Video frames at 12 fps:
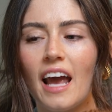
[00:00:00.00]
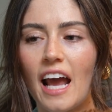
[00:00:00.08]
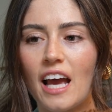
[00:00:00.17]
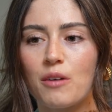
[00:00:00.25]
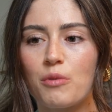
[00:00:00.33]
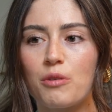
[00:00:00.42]

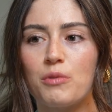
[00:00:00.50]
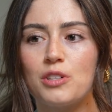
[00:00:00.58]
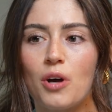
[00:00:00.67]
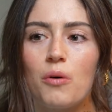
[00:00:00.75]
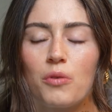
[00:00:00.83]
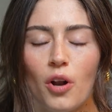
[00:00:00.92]
And when we
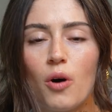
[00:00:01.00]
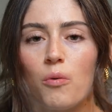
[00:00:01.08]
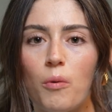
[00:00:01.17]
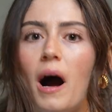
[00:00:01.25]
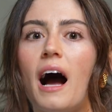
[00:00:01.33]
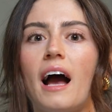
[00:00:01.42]
don't know
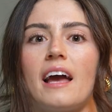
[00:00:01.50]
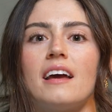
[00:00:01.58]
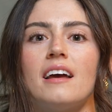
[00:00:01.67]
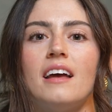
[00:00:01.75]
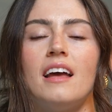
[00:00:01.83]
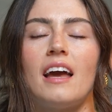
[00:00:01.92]

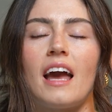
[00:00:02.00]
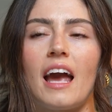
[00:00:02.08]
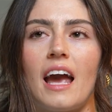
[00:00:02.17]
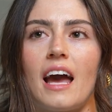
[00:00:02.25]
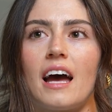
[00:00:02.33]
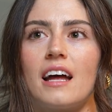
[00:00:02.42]
why
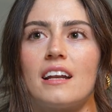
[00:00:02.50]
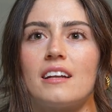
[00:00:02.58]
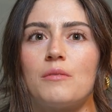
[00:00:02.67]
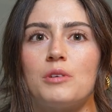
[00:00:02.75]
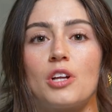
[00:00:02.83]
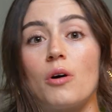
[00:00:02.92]

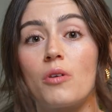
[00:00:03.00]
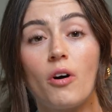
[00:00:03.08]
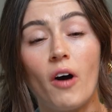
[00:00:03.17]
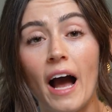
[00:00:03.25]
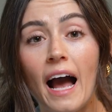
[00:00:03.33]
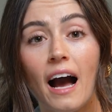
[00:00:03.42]
and we don't
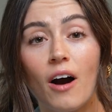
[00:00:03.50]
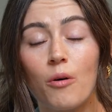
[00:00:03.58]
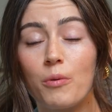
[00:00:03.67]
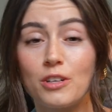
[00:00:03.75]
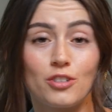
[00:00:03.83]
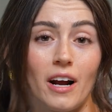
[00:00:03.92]
know how,
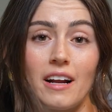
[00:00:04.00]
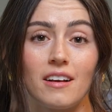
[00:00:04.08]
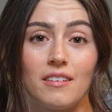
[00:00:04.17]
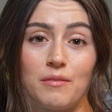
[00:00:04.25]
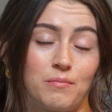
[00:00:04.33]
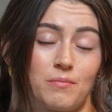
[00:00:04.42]
we try
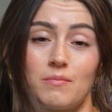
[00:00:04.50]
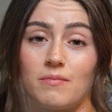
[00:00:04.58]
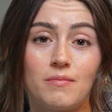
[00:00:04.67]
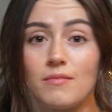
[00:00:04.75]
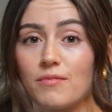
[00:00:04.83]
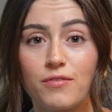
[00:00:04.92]
to
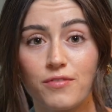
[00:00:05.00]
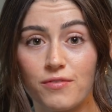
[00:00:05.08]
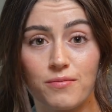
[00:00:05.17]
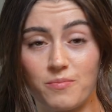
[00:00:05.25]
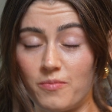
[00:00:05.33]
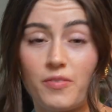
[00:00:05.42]

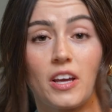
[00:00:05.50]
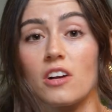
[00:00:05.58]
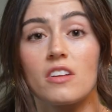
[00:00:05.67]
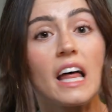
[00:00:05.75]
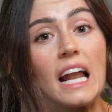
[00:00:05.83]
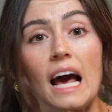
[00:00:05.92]

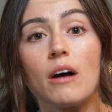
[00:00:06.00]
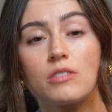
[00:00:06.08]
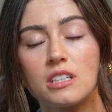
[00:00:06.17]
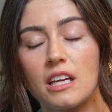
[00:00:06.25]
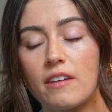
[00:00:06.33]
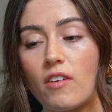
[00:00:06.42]
figure that out
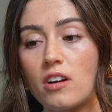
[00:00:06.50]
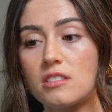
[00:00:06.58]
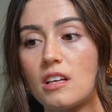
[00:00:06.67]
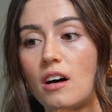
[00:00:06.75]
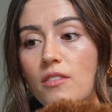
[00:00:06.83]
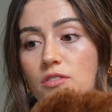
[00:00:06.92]
to give
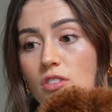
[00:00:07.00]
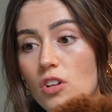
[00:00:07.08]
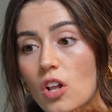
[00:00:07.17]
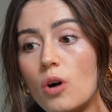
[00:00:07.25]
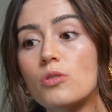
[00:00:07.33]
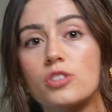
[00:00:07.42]
ourselves
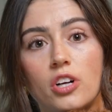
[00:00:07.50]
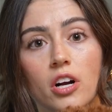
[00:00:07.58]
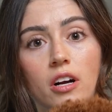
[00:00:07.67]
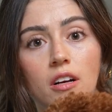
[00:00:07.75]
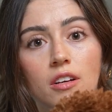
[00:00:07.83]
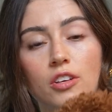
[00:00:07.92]

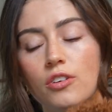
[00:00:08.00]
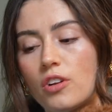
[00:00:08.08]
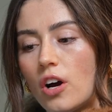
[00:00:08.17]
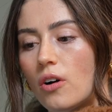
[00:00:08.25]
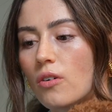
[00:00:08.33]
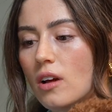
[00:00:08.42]
closure,
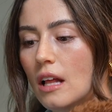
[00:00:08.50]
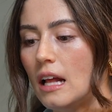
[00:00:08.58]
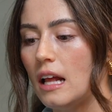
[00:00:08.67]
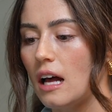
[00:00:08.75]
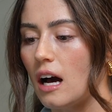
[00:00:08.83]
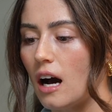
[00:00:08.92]

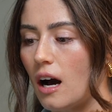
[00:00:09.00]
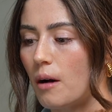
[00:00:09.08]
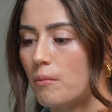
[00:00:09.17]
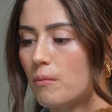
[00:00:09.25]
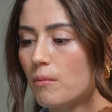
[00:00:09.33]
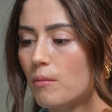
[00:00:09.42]

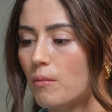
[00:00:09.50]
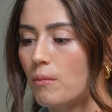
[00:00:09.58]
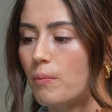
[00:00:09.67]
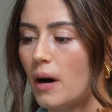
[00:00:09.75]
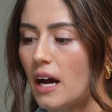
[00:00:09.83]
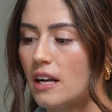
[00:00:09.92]

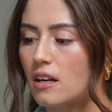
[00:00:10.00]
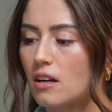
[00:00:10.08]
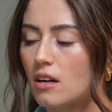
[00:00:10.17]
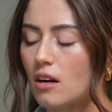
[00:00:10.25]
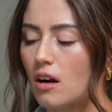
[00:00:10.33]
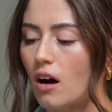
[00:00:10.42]
But
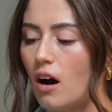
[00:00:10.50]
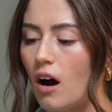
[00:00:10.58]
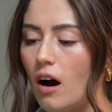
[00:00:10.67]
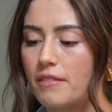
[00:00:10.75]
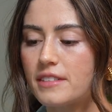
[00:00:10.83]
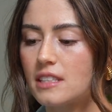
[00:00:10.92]

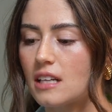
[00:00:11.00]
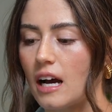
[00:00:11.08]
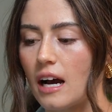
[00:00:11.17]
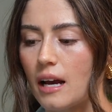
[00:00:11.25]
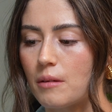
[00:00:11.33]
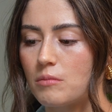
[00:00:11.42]

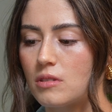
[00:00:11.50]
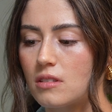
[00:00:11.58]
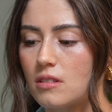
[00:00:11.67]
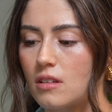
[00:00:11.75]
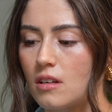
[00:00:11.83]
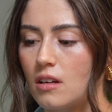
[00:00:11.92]

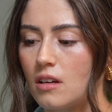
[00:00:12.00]
oftentimes